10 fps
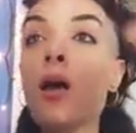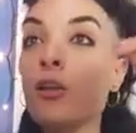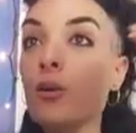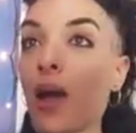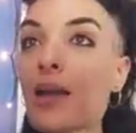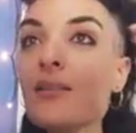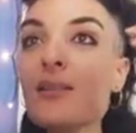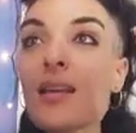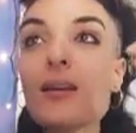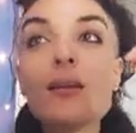You
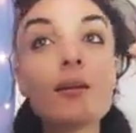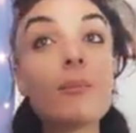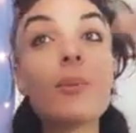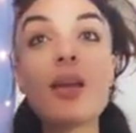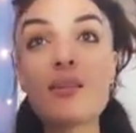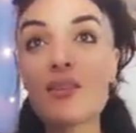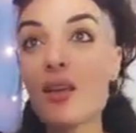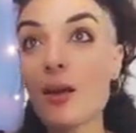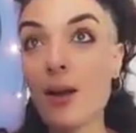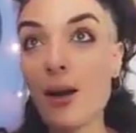hesitate a little bit.
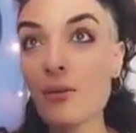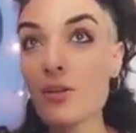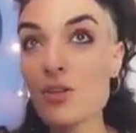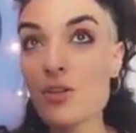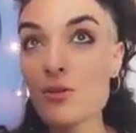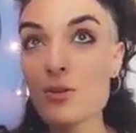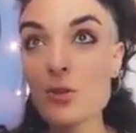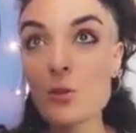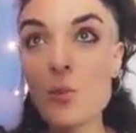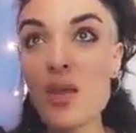He encourages you
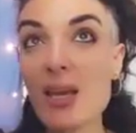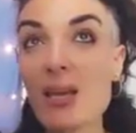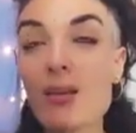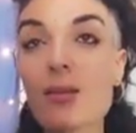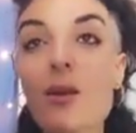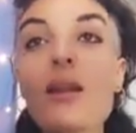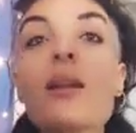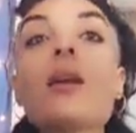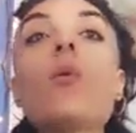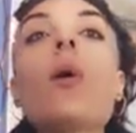to speak in a
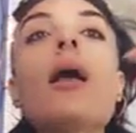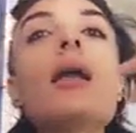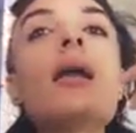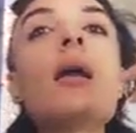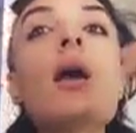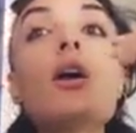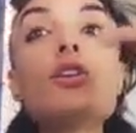threatening way.